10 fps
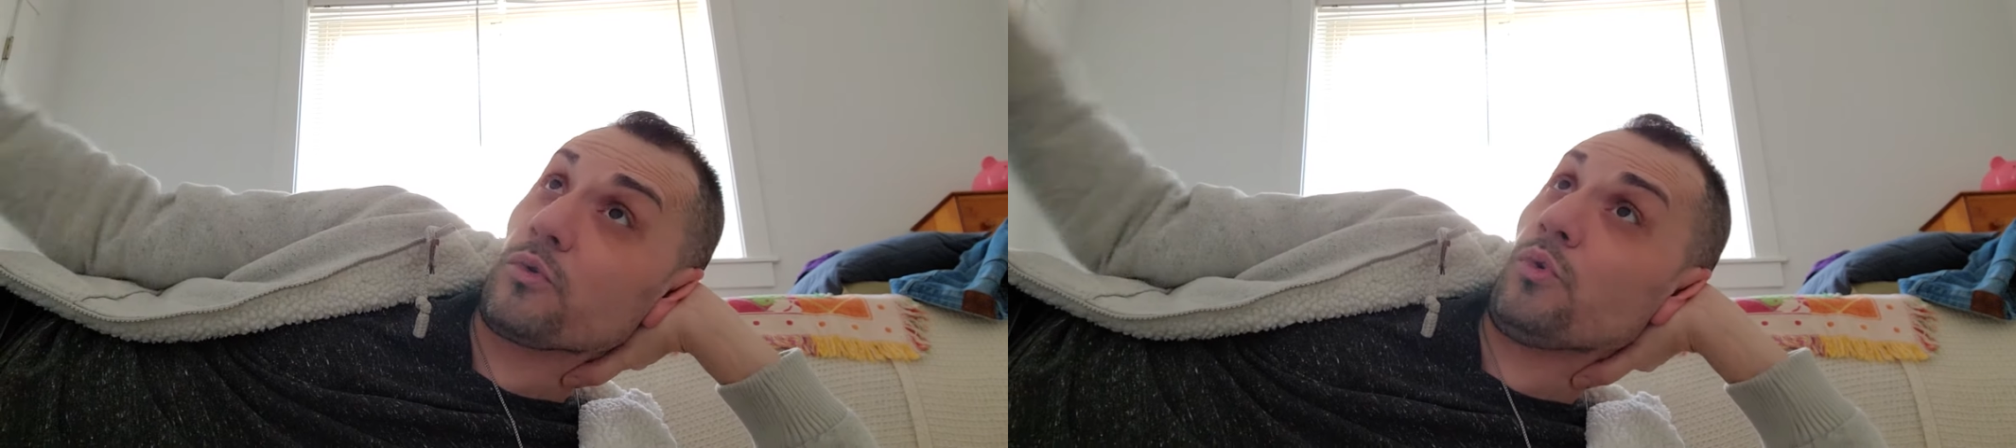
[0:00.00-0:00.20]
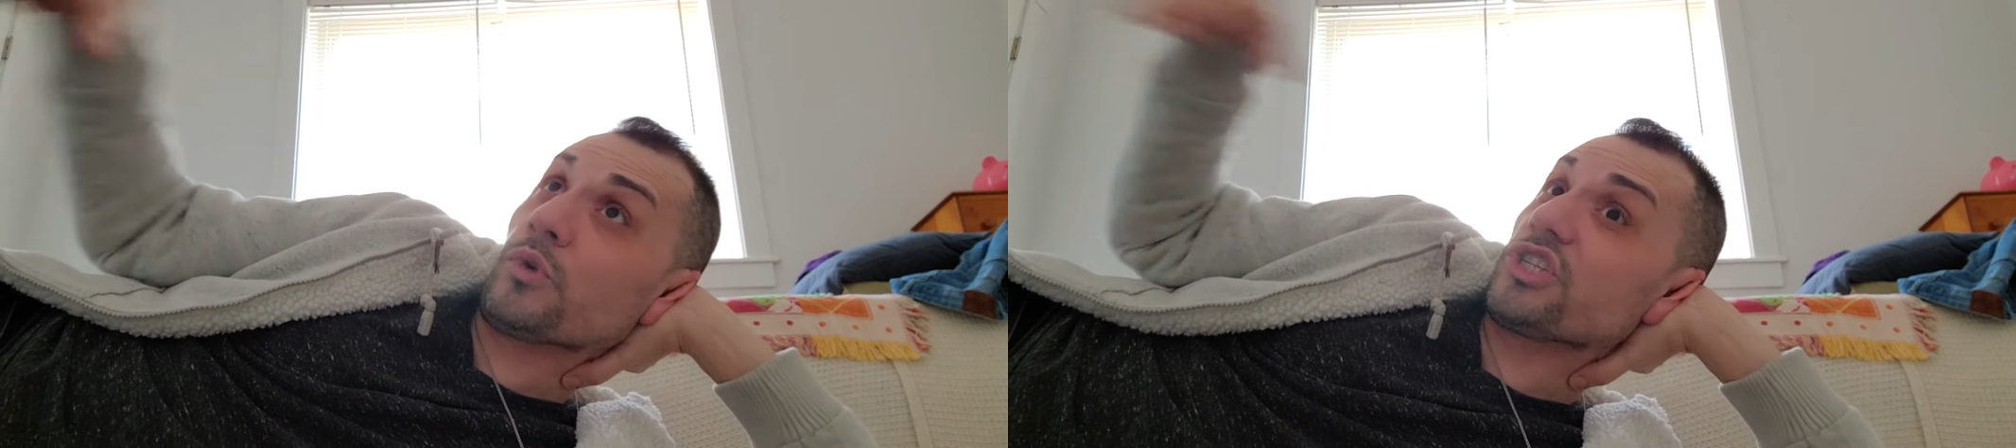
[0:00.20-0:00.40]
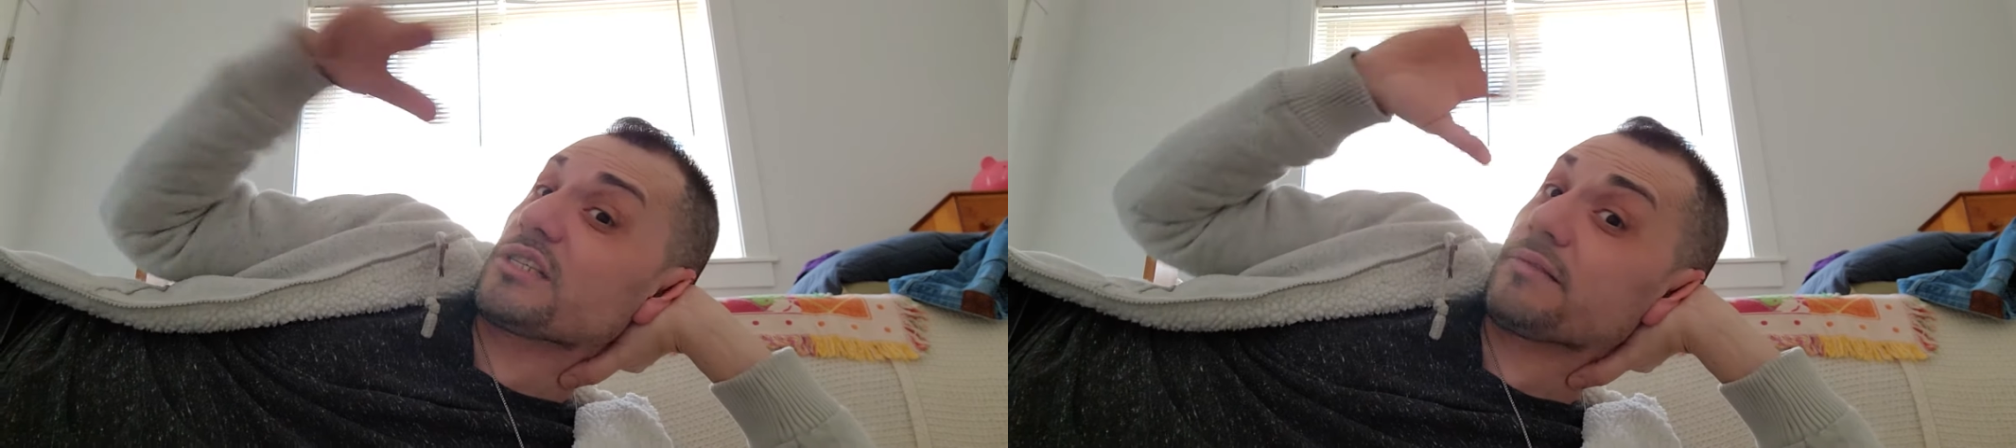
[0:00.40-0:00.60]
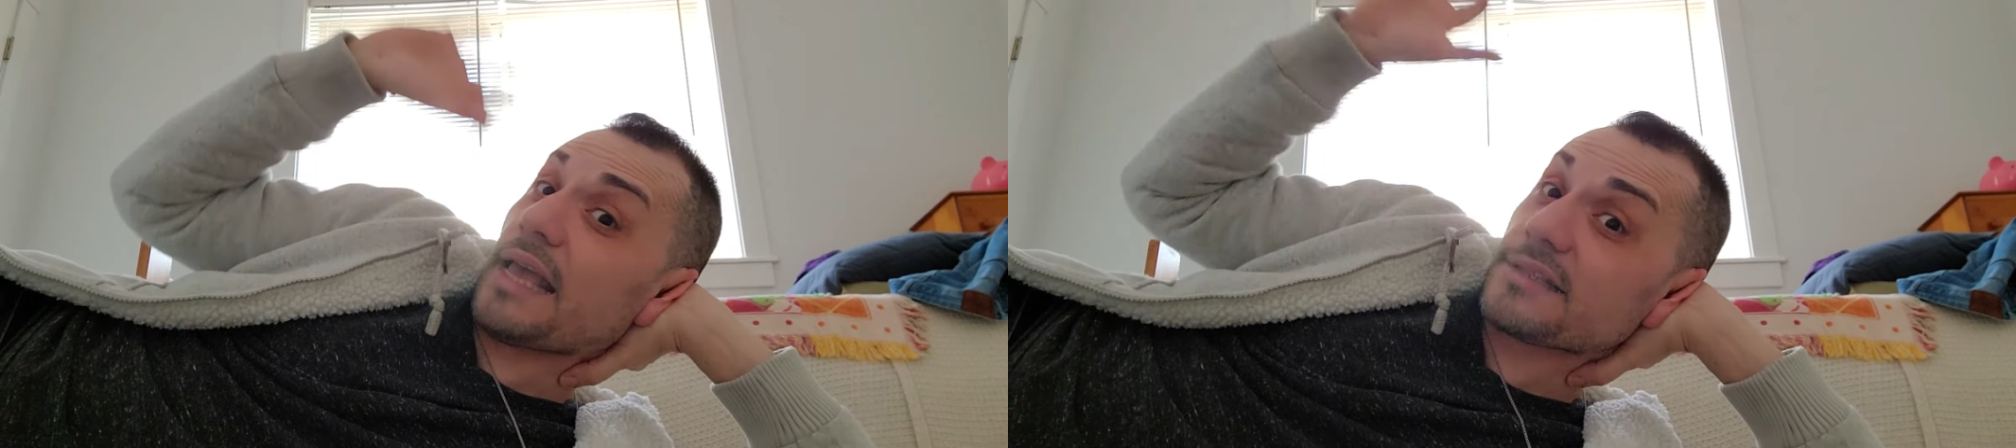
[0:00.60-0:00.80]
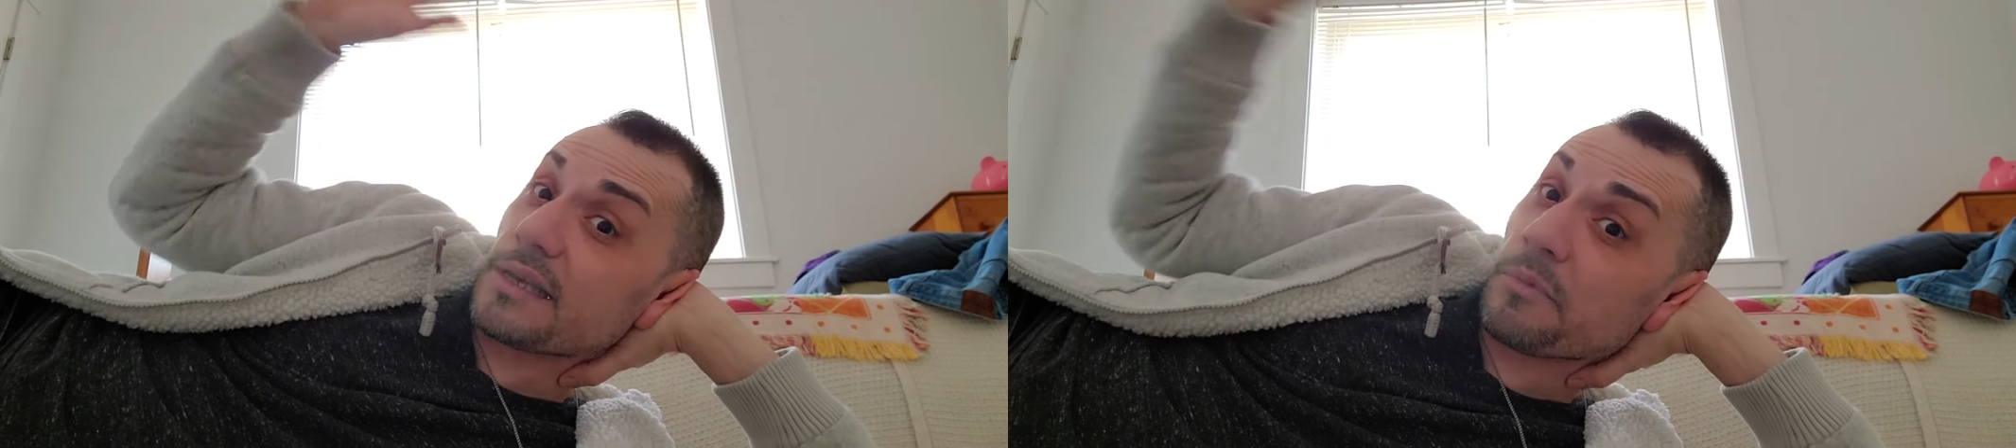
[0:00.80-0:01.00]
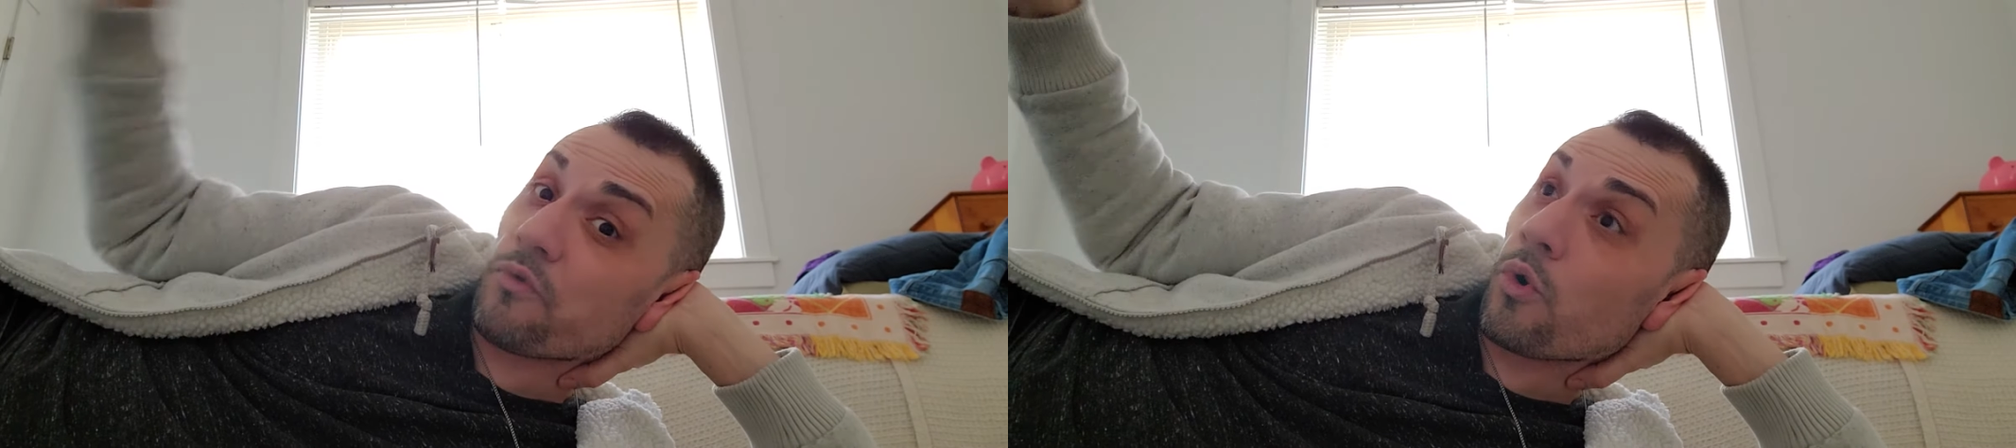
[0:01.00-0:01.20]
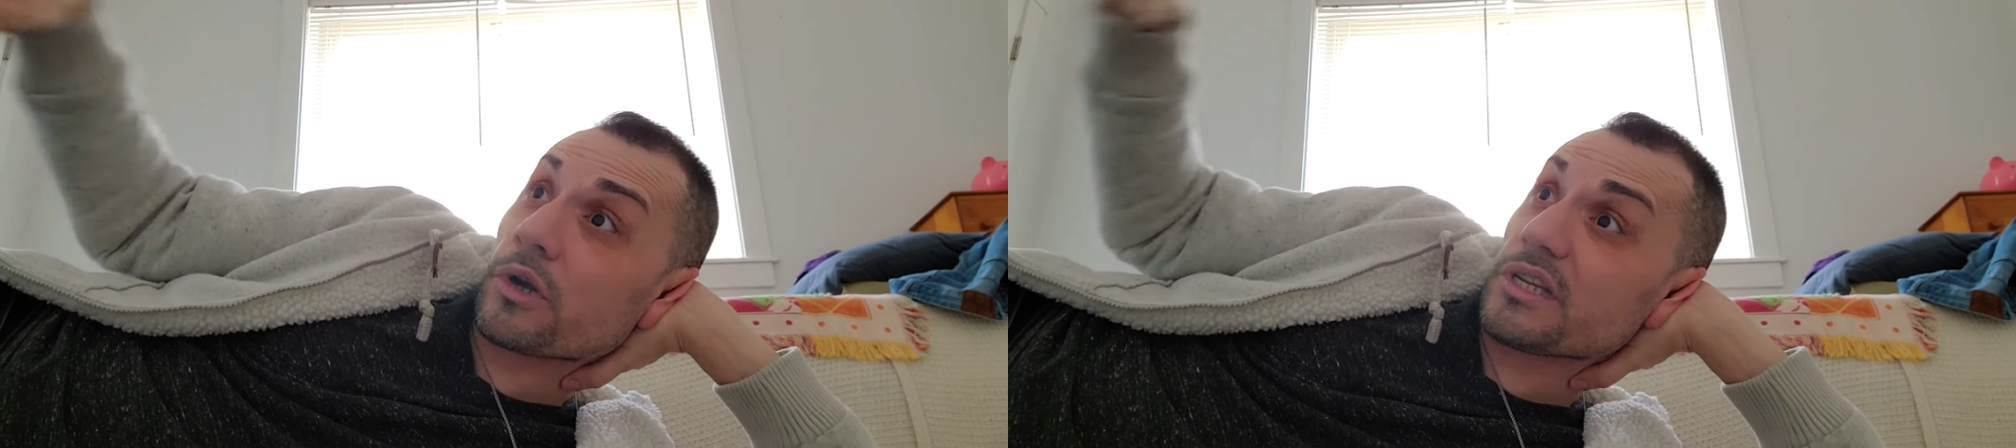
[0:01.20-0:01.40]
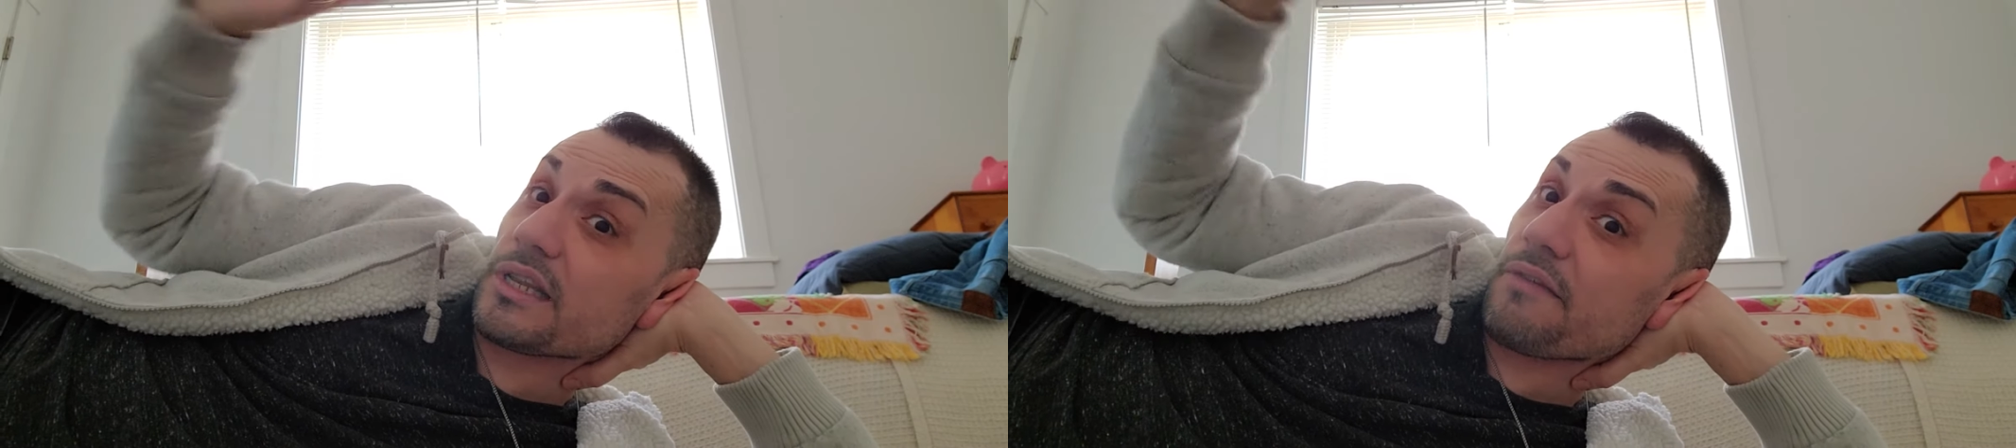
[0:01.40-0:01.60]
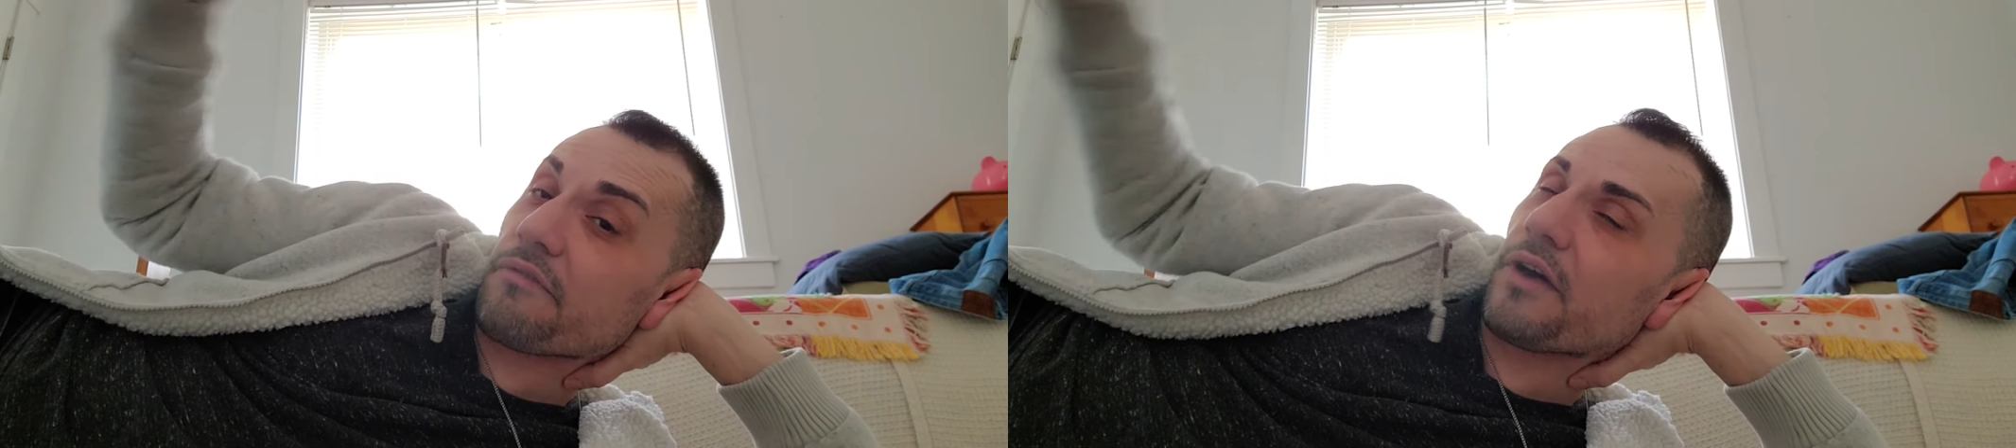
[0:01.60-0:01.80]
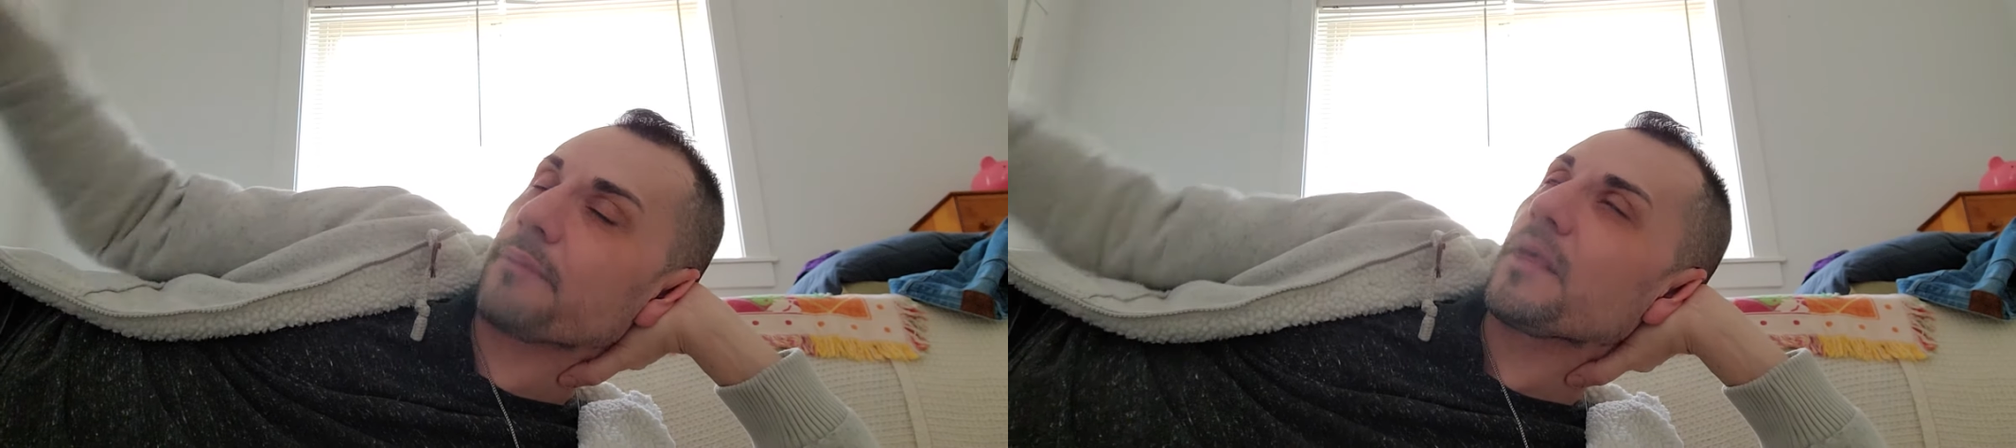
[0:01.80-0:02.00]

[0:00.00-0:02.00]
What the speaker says: who were just guessing before didn't give a fuck.